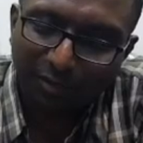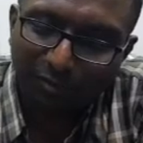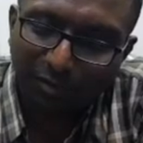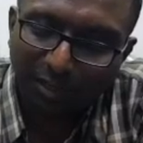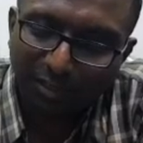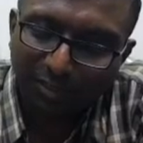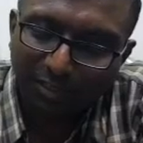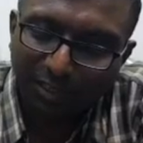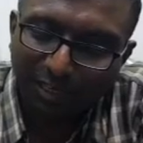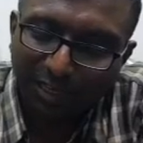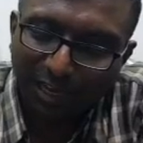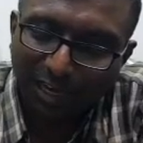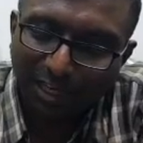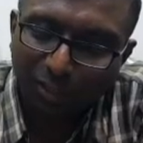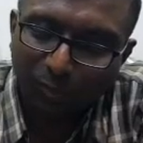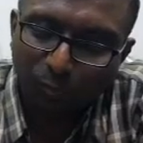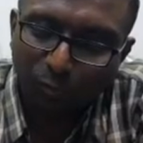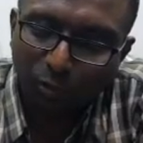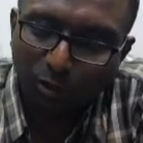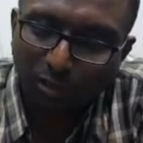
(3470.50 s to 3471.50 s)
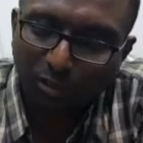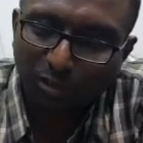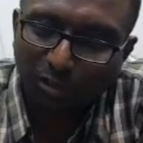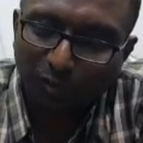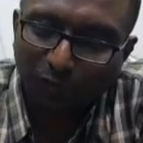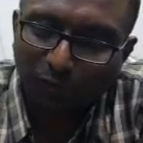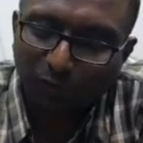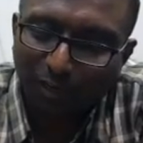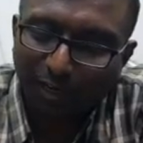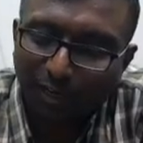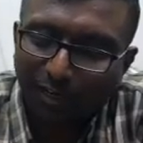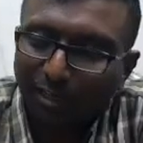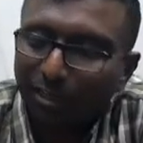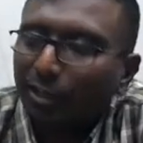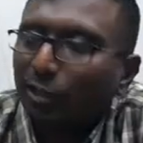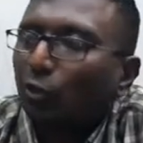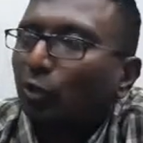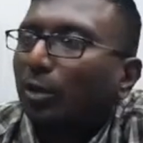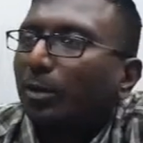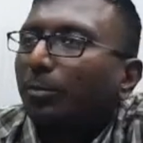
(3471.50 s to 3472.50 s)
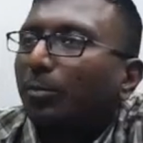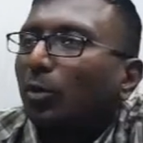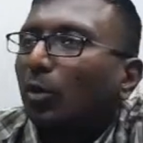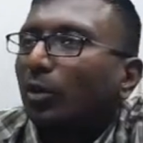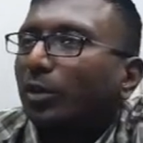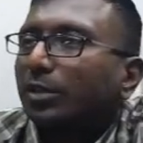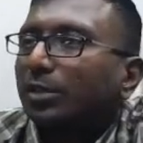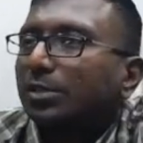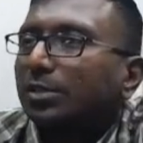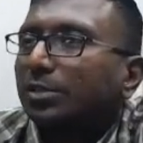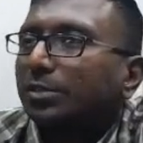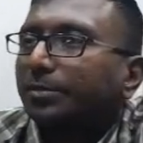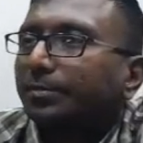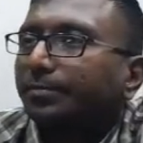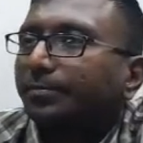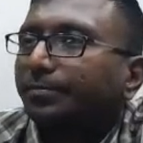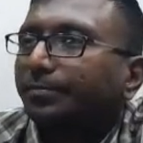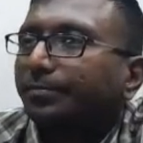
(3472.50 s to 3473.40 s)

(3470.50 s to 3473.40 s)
awards a cash bonus of 500 to employees.